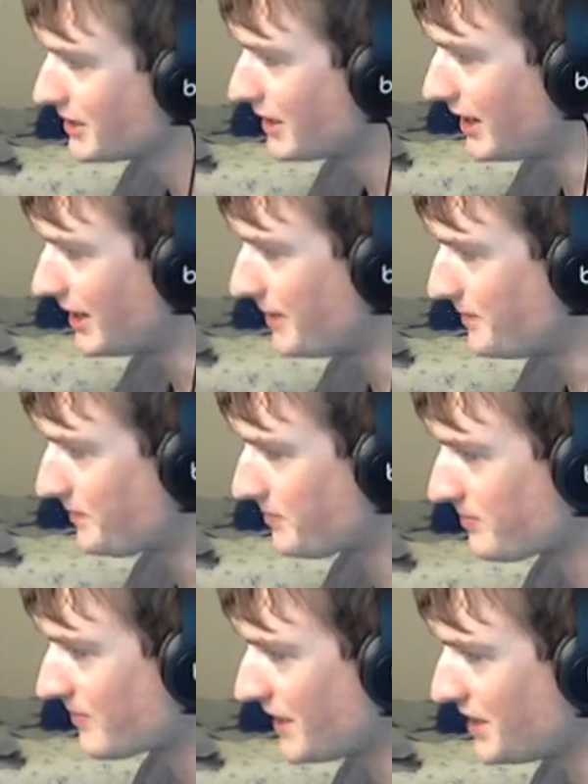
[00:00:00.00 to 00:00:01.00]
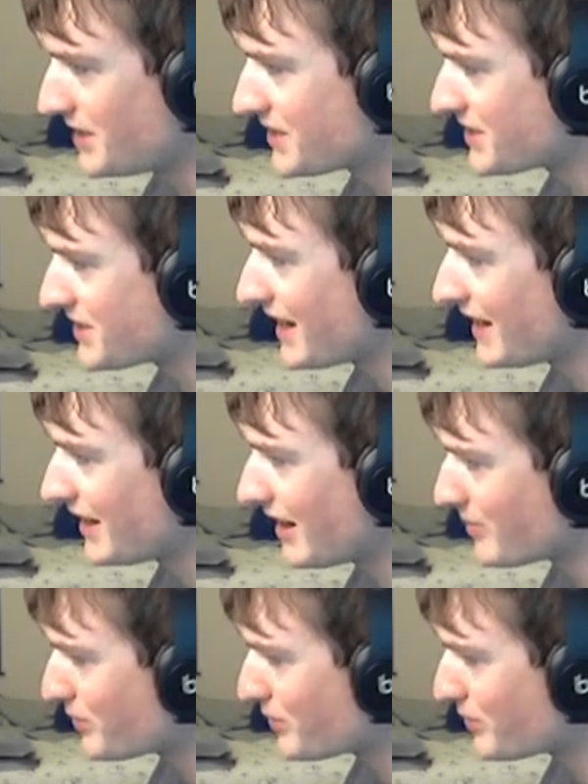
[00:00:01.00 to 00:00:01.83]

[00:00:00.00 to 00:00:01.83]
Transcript: And he does that, I'm